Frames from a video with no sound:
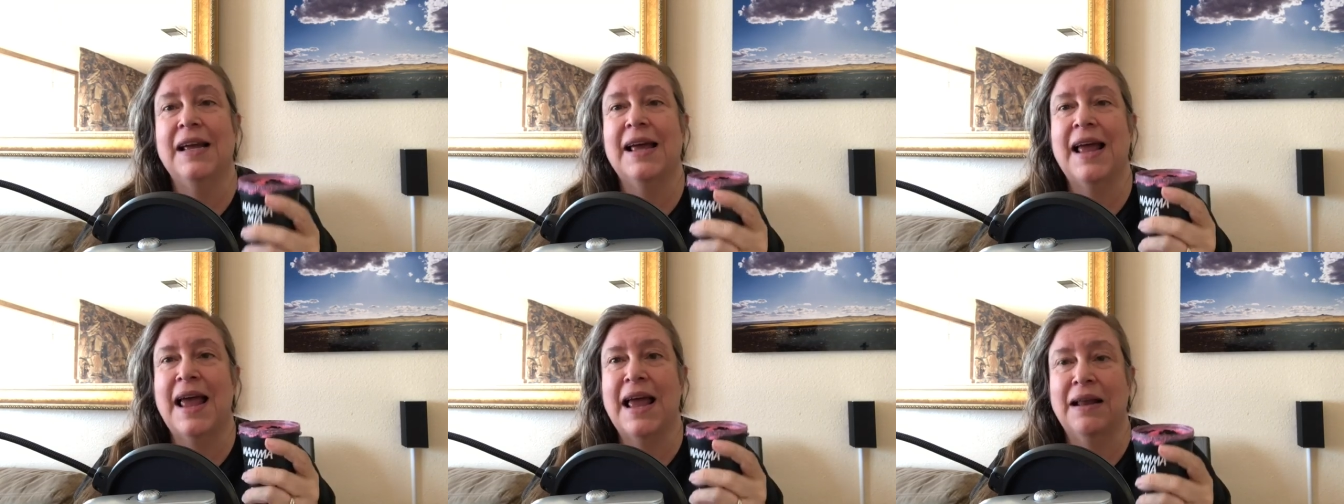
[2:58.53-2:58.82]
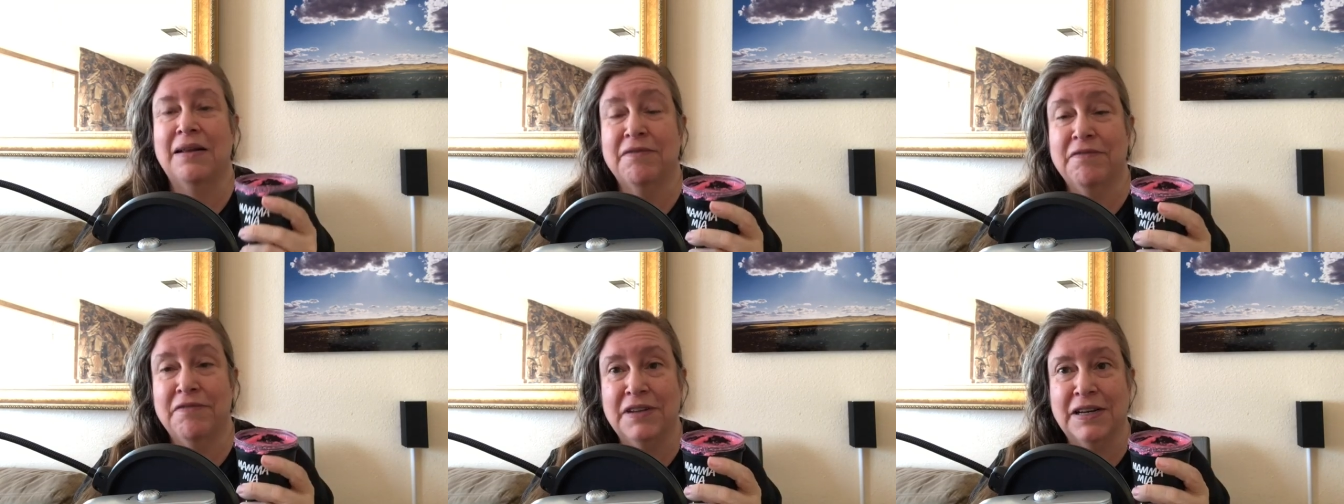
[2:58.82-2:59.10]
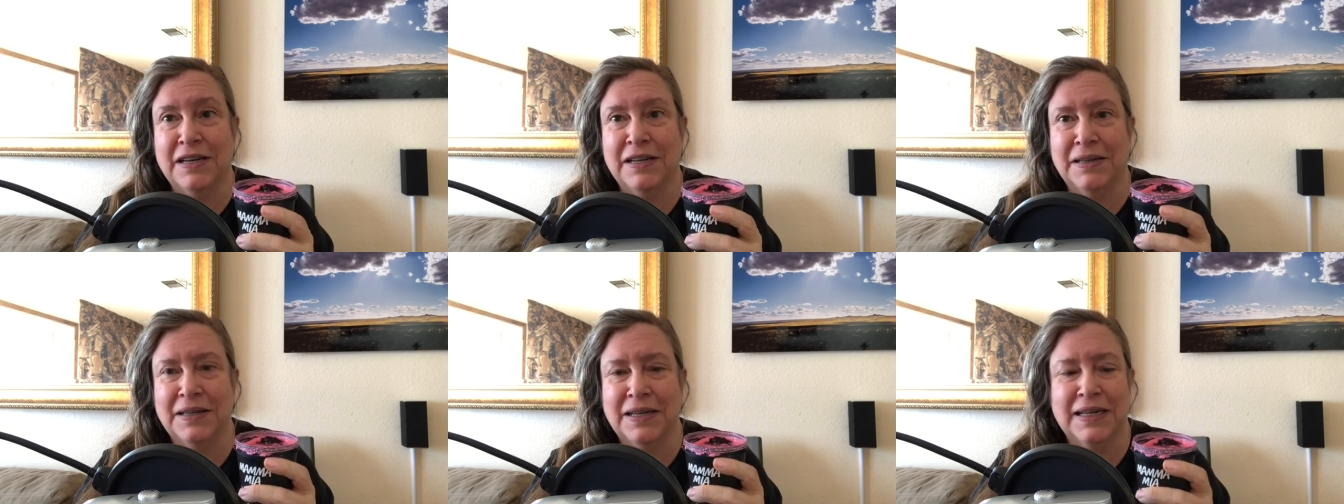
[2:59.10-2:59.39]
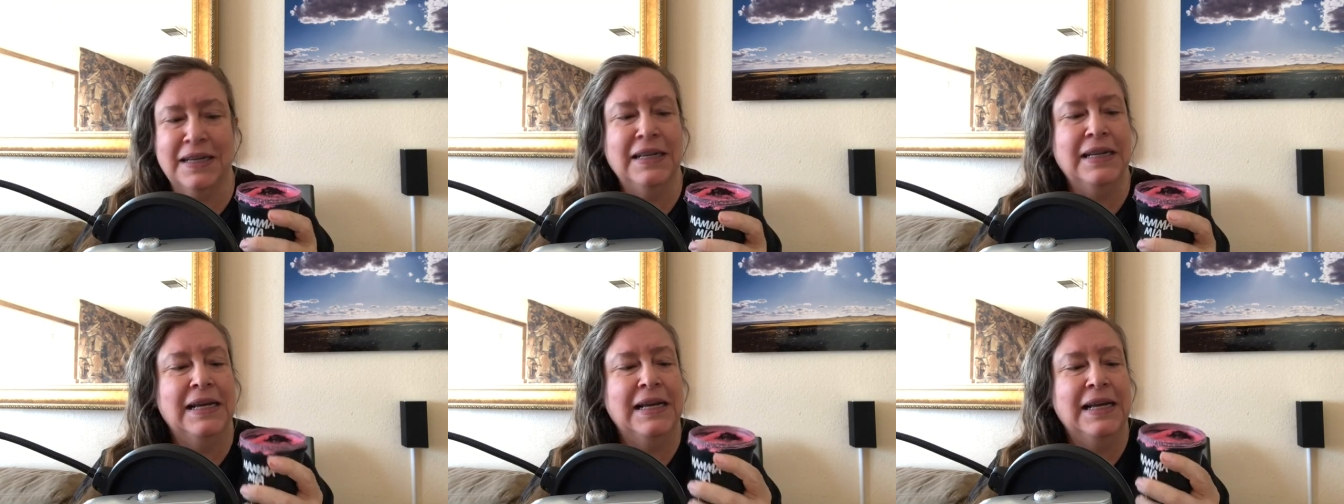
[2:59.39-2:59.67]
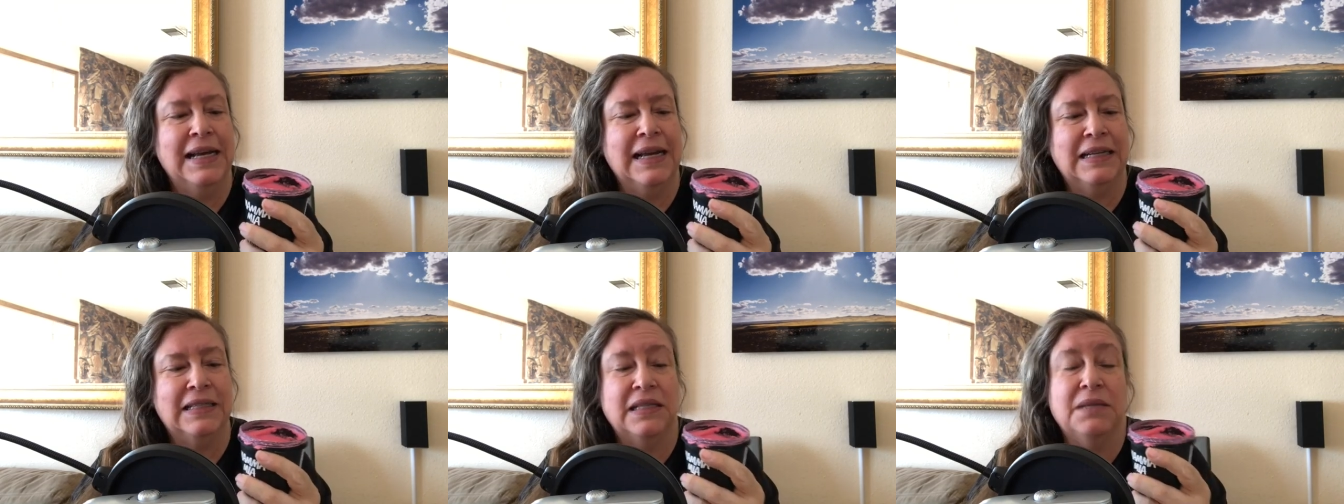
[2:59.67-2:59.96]
and vanilla.
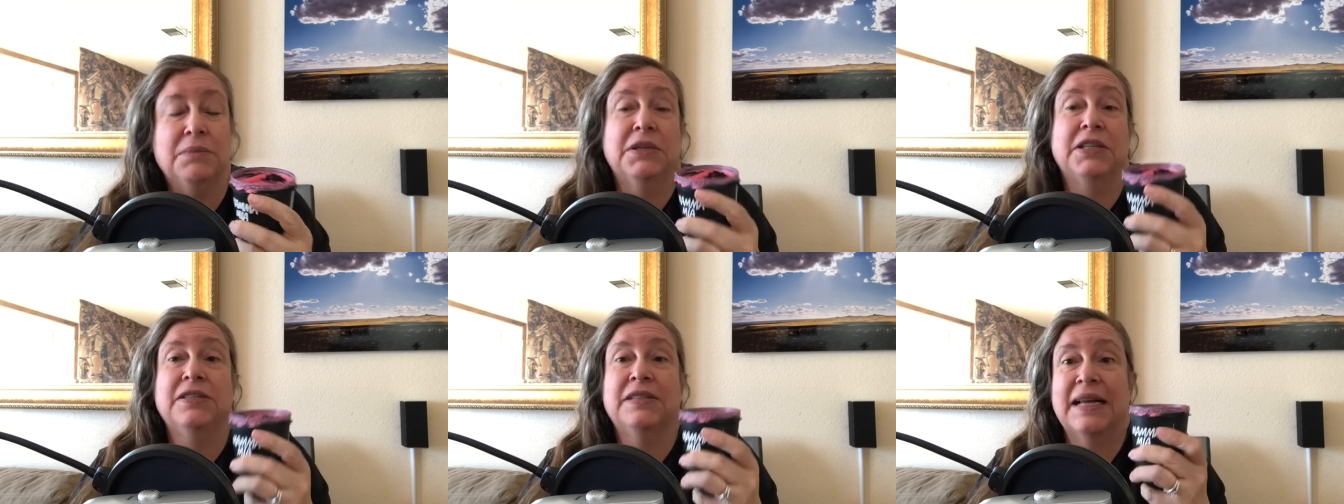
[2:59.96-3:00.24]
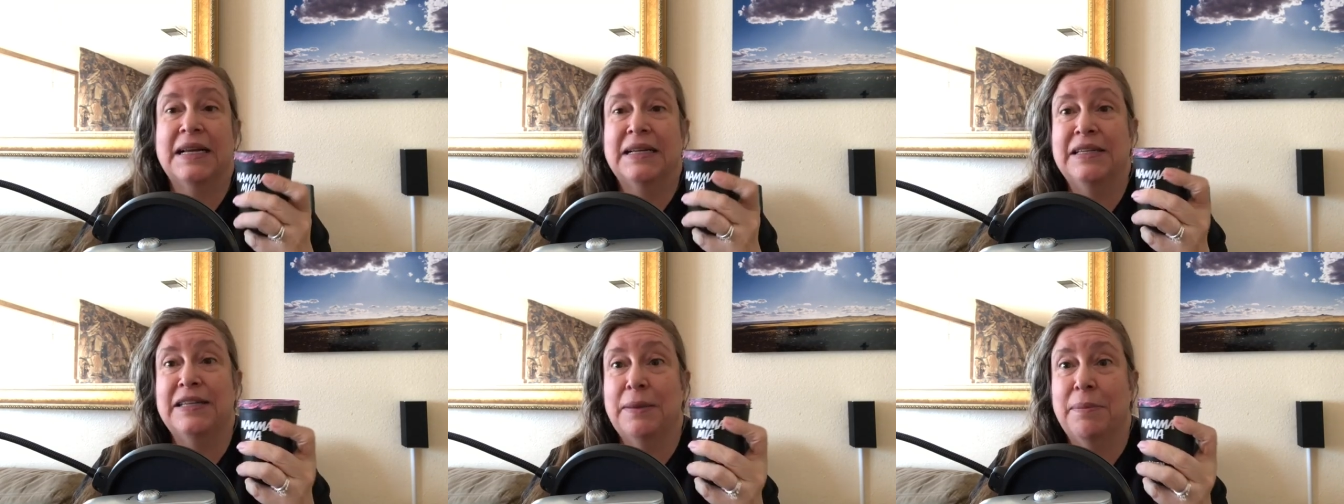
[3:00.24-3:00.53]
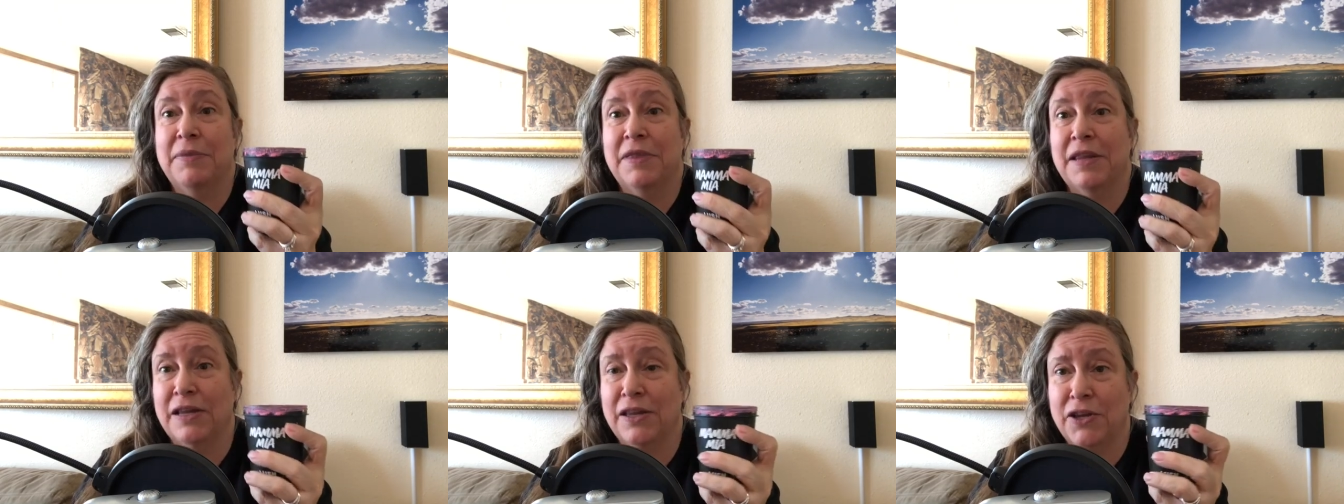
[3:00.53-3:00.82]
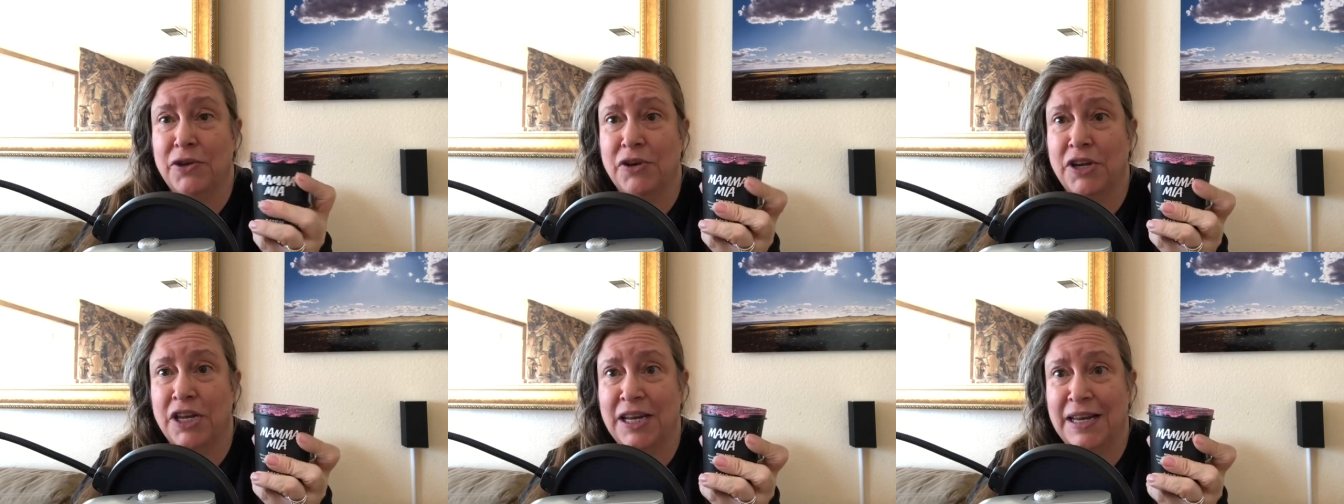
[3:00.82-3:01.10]
It smells like something you could